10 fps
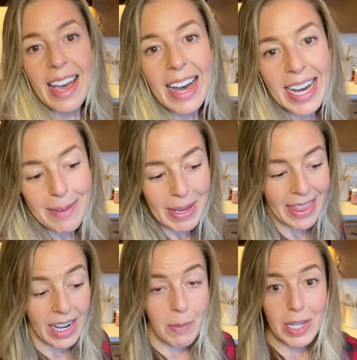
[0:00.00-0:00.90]
And
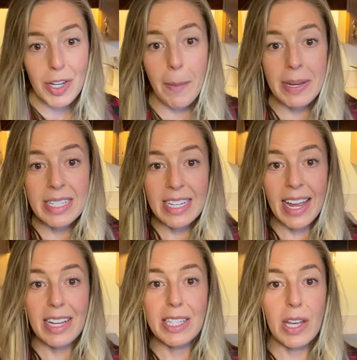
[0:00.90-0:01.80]
then I went shopping
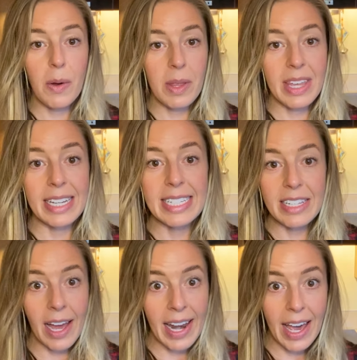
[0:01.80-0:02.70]
today, so they did
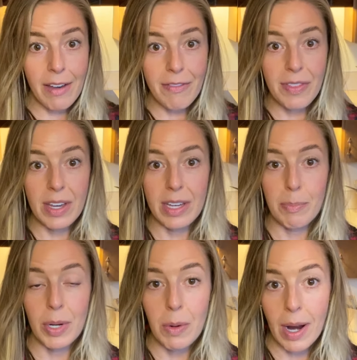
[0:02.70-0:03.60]
not have the
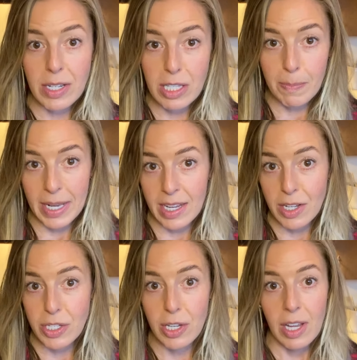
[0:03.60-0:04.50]
pre-washed
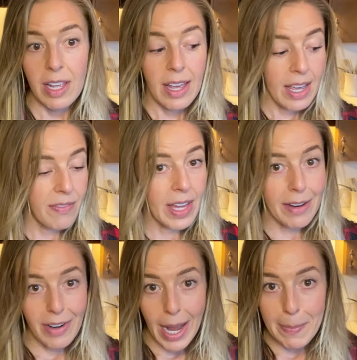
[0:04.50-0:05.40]
spinach. If that
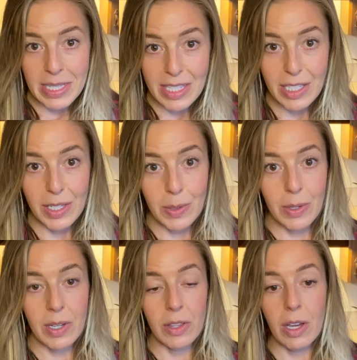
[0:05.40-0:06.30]
ever happens to you, you
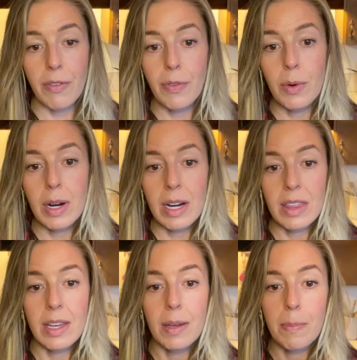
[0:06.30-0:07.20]
can look for
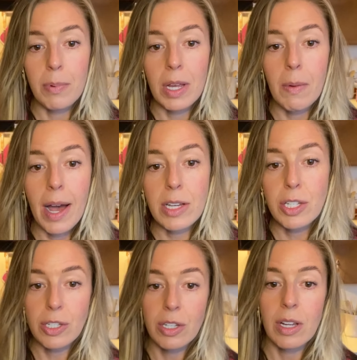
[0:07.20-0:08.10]
the
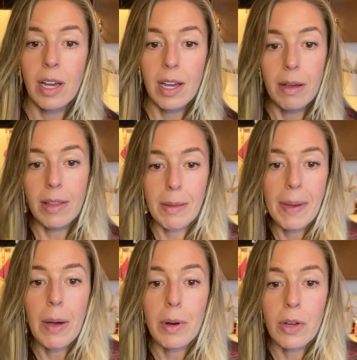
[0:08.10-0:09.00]
pre-washed like
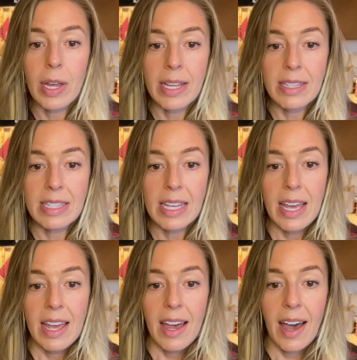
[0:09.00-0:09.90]
power greens.
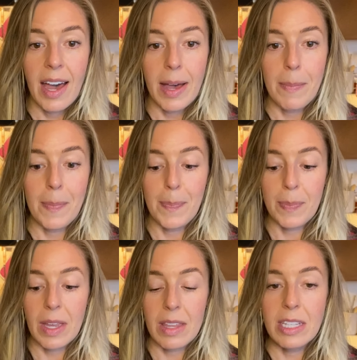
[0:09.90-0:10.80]

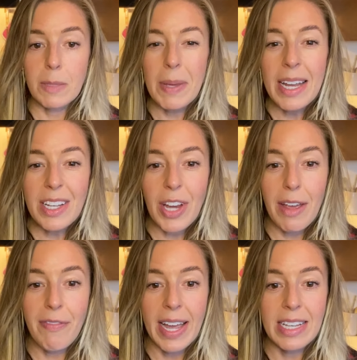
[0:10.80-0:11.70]
The spinach
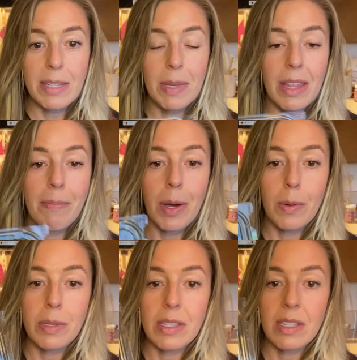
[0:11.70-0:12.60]
I find to be the
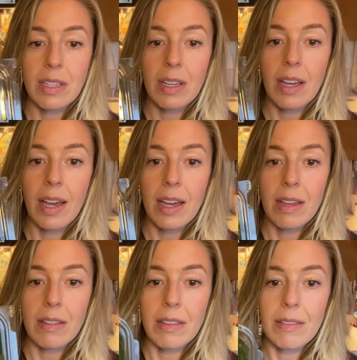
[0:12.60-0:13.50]
most,
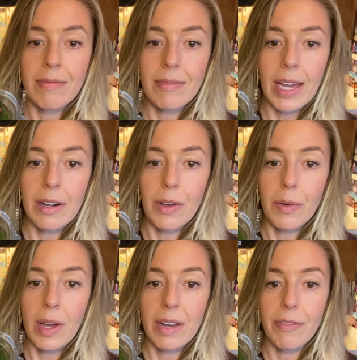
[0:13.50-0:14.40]
I don't know,
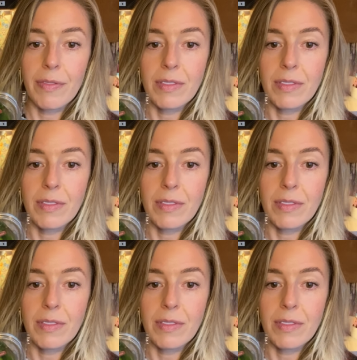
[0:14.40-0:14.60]
kind of